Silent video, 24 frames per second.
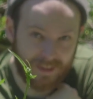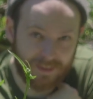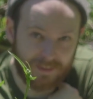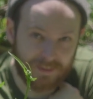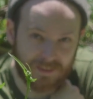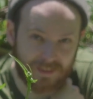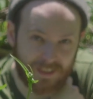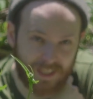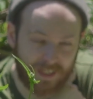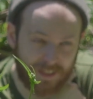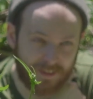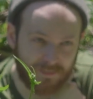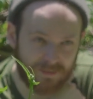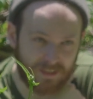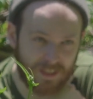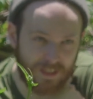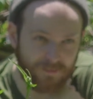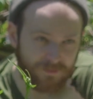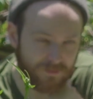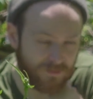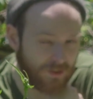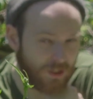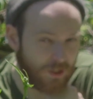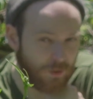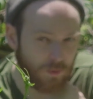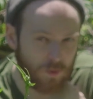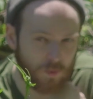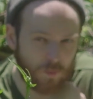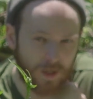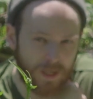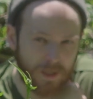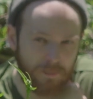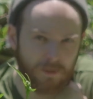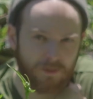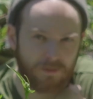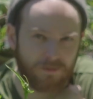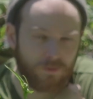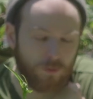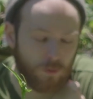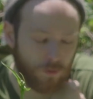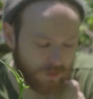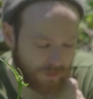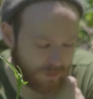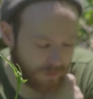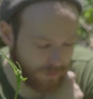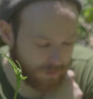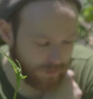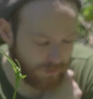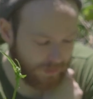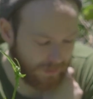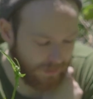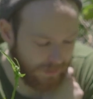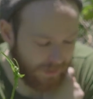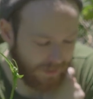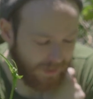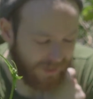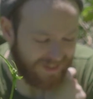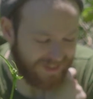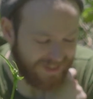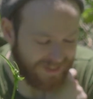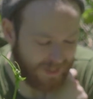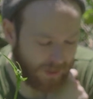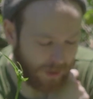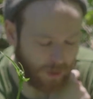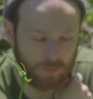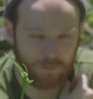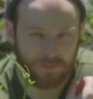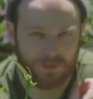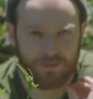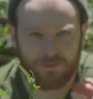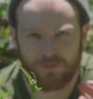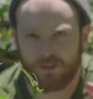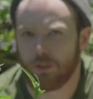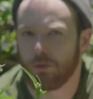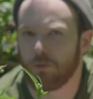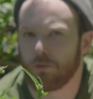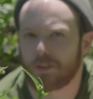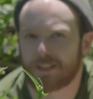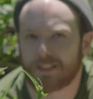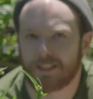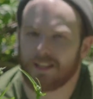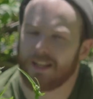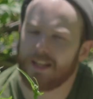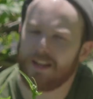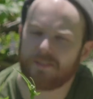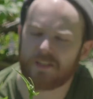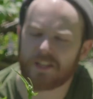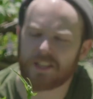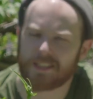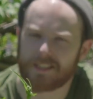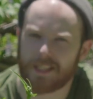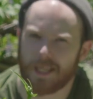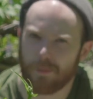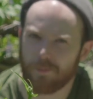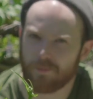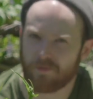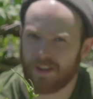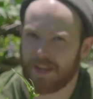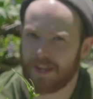things that I've loved go away before. How many of you still have the same